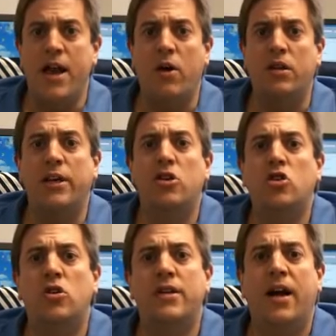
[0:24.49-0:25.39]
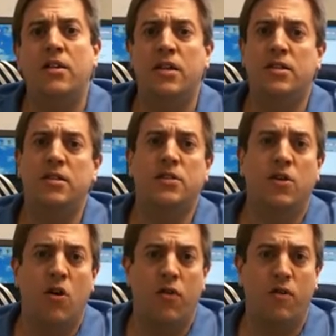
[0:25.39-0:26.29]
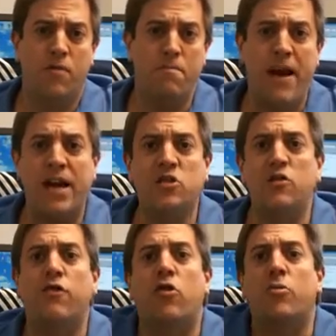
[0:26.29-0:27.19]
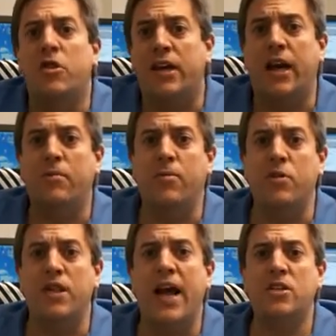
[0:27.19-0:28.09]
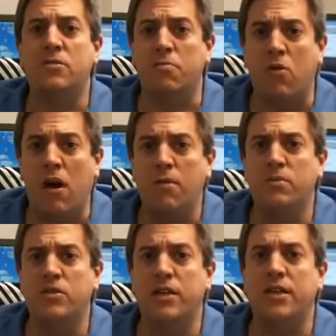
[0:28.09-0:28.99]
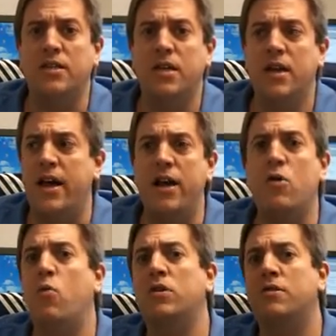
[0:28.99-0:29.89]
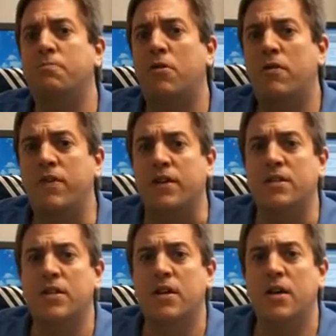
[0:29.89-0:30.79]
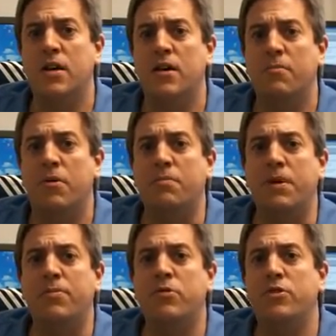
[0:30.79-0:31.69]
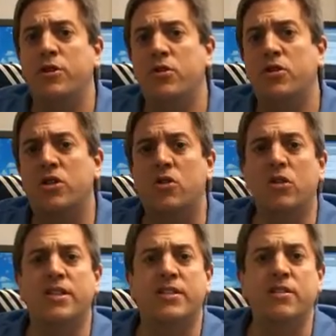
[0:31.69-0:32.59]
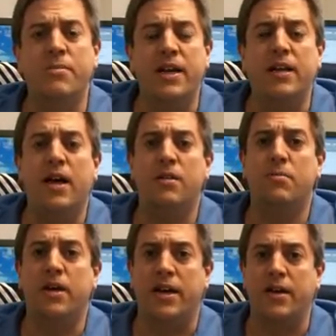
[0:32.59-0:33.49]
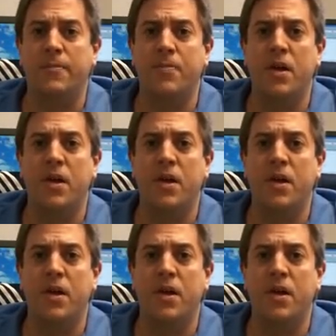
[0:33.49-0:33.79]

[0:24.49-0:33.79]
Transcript: Now, it later turned out that this master formula they came up with had some problems in it, and it wasn't perfect. But people who used it early still made a lot of money.